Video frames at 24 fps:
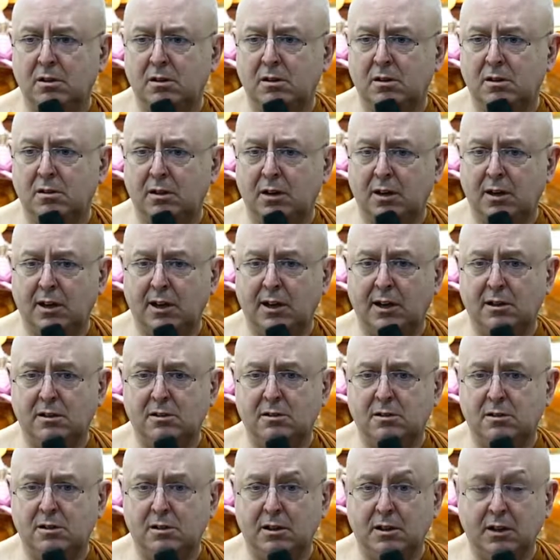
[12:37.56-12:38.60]
They
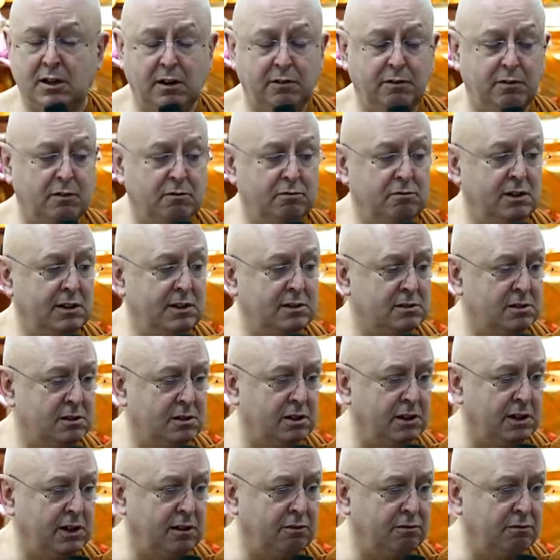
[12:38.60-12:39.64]
actually, even
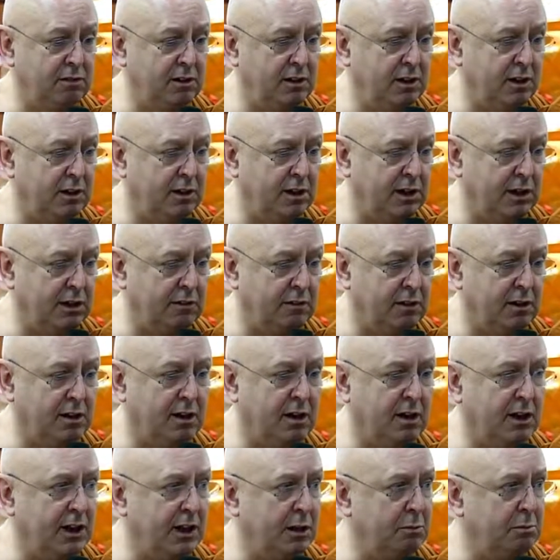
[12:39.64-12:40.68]
recently, every year they have a
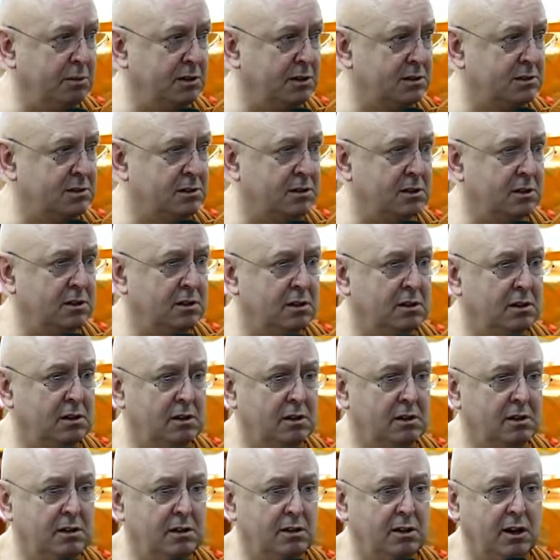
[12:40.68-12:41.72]
gun amnesty,
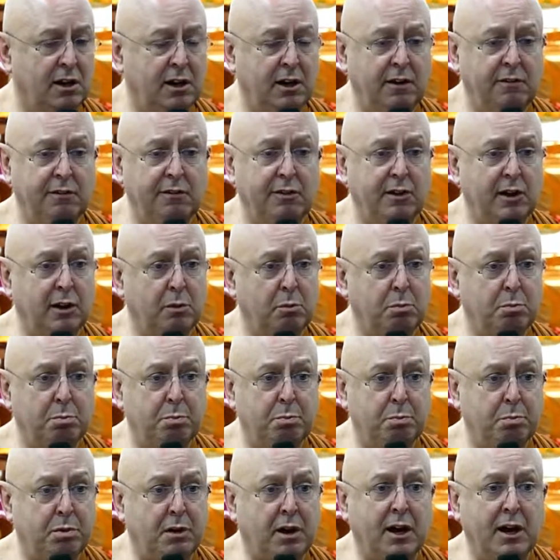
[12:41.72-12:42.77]
and even they're
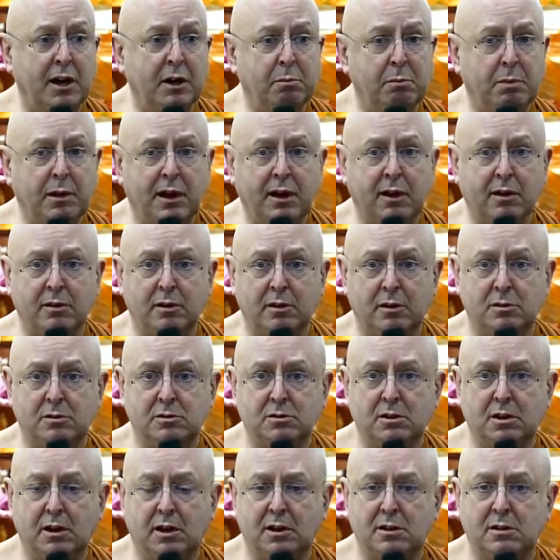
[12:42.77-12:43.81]
buying back those
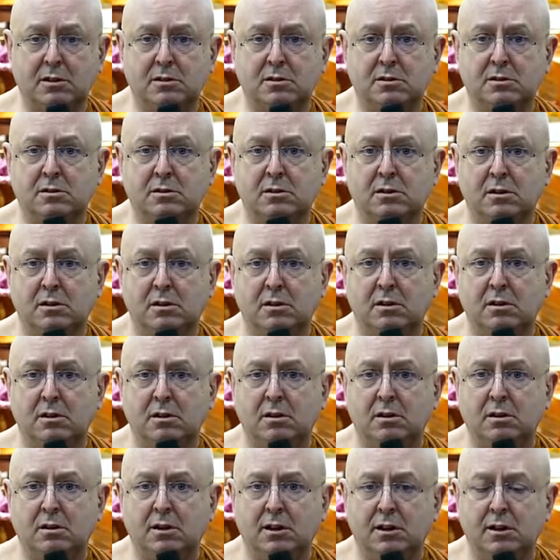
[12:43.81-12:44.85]
guns
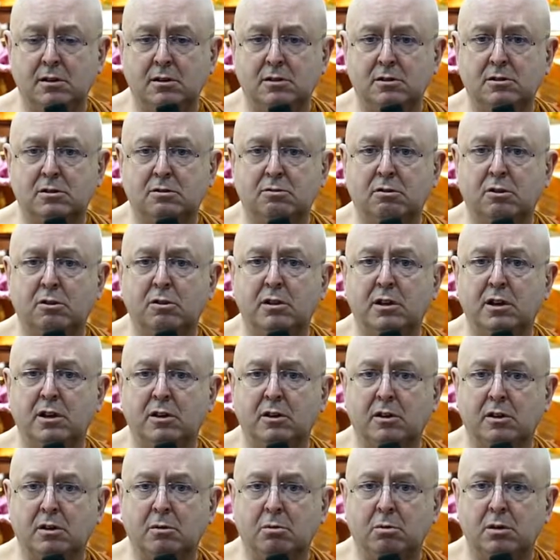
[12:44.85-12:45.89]
and destroying
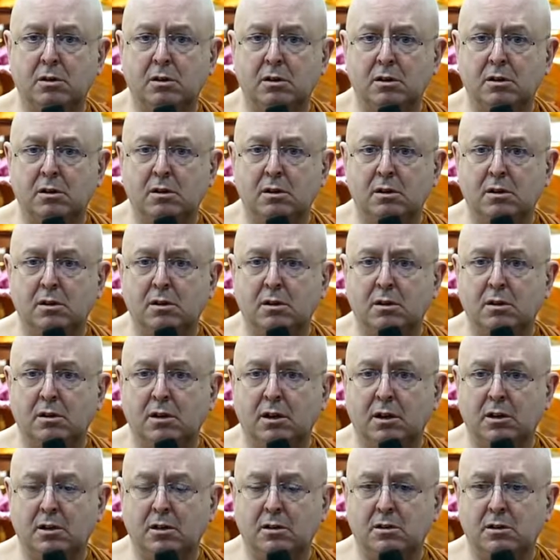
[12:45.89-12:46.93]
them.
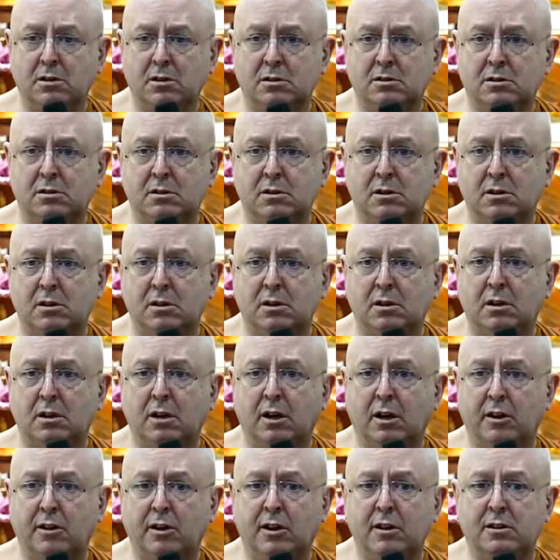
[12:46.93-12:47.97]
And just,
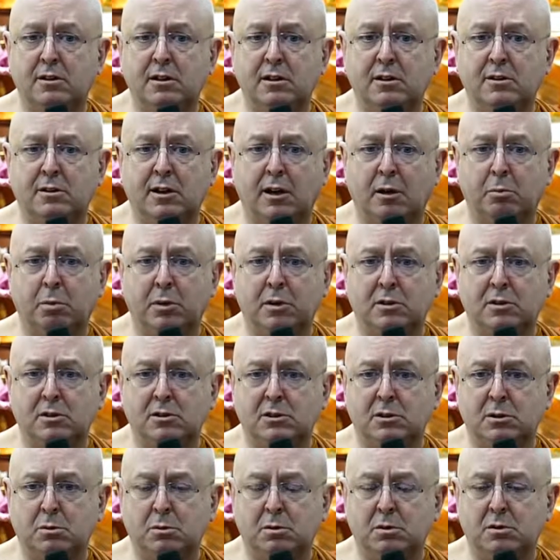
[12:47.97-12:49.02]
they did that because
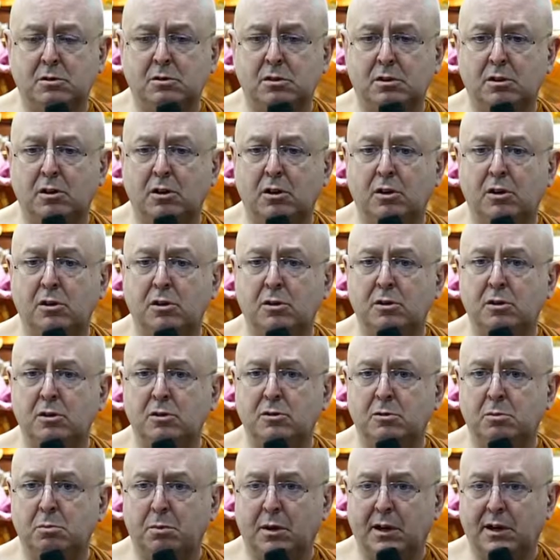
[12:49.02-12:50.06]
there was a
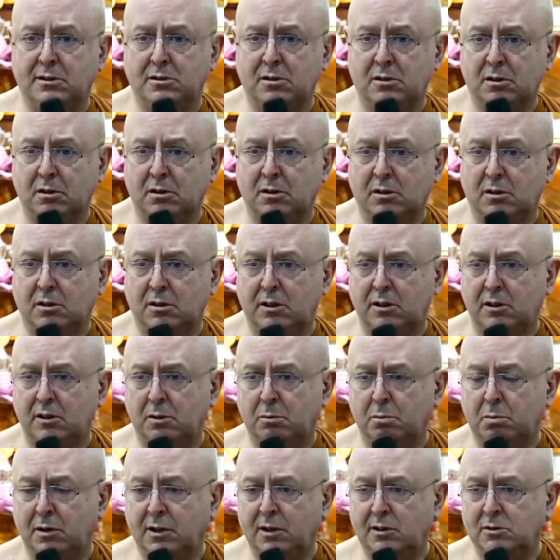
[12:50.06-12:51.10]
huge massacre in a
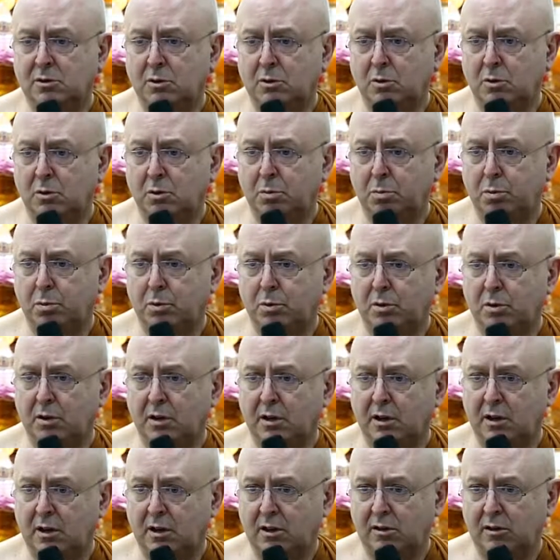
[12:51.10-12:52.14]
place called Port
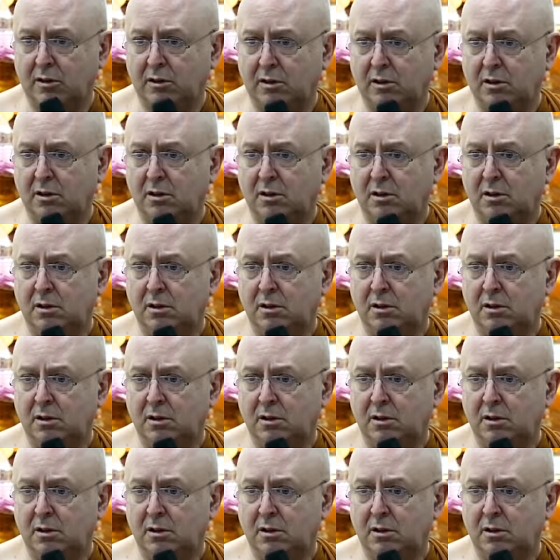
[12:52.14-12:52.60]
Arthur.